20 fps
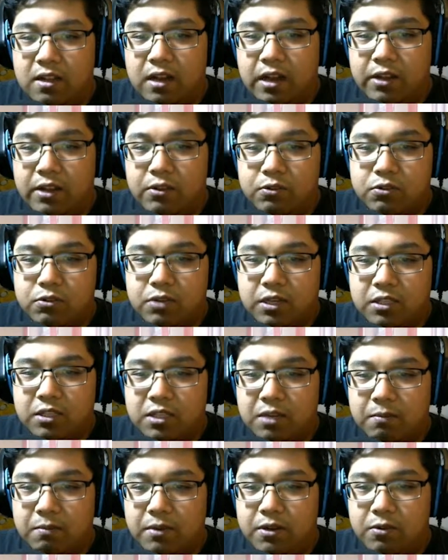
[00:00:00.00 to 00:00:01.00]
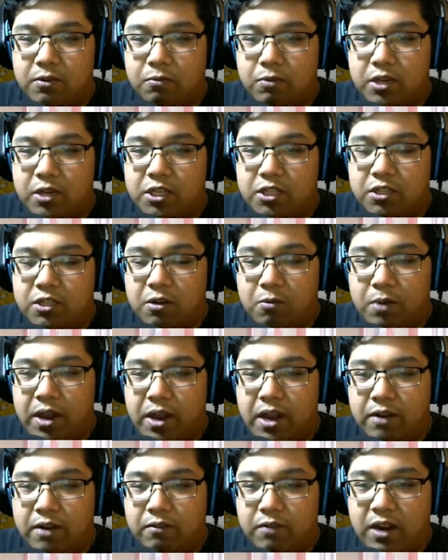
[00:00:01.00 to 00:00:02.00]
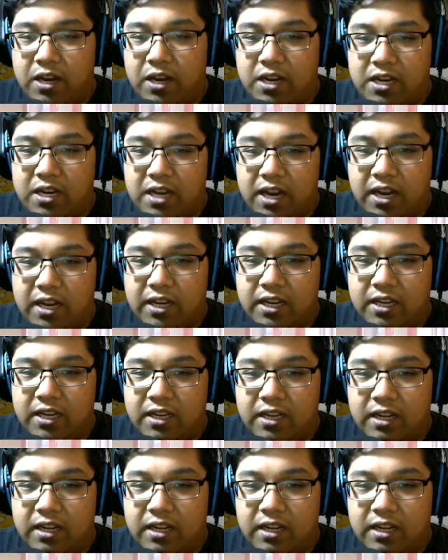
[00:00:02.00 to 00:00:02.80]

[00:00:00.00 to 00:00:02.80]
Are you trusting me to wish away a rainy day?